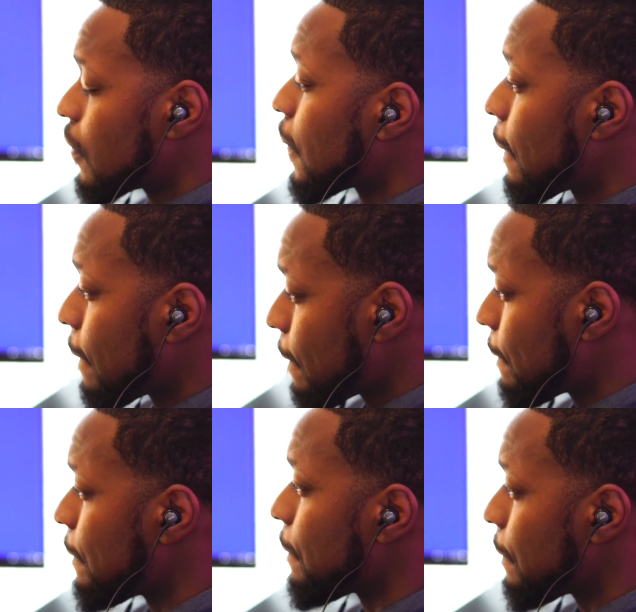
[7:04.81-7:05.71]
Like I said,
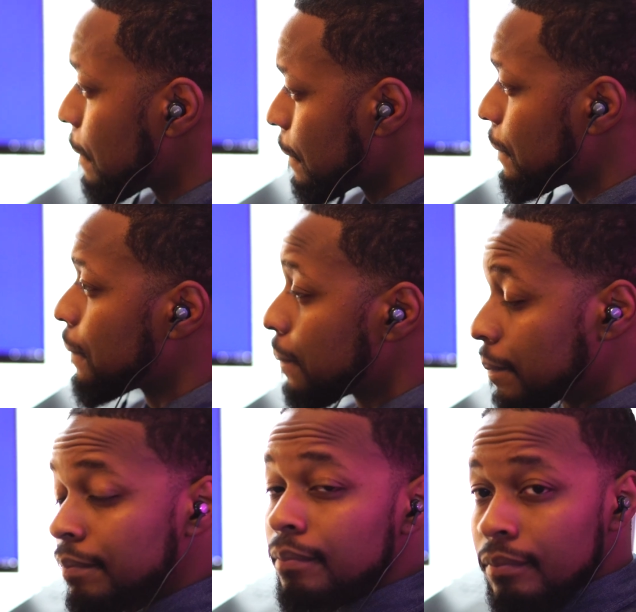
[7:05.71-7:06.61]
they're pretty good
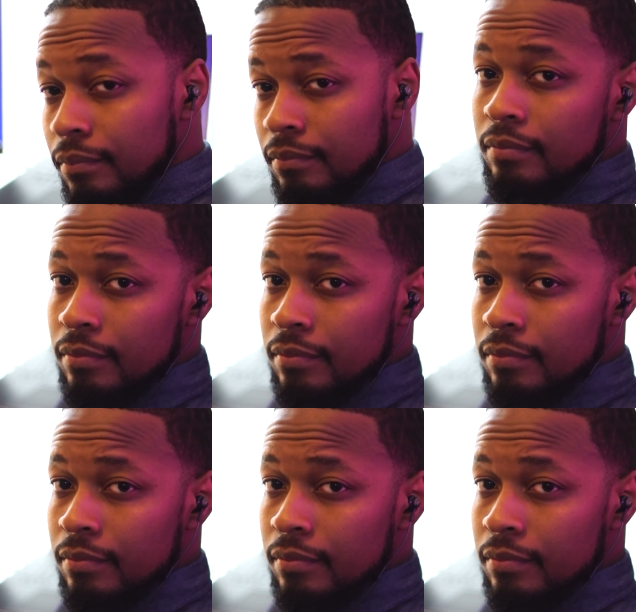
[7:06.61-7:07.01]
headphones, and to have them